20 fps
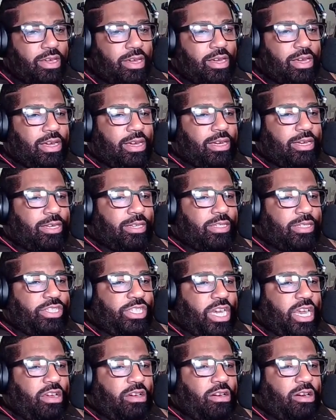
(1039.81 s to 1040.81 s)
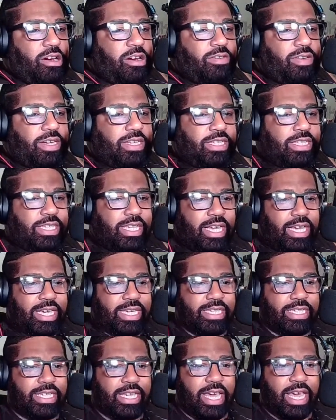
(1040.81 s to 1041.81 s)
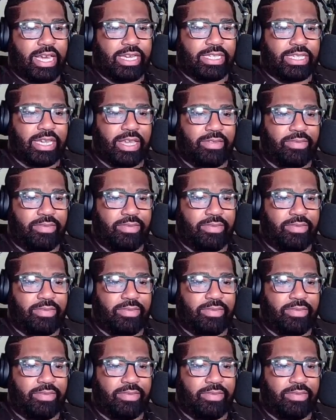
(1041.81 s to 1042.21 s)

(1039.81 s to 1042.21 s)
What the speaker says: Jay Hara says that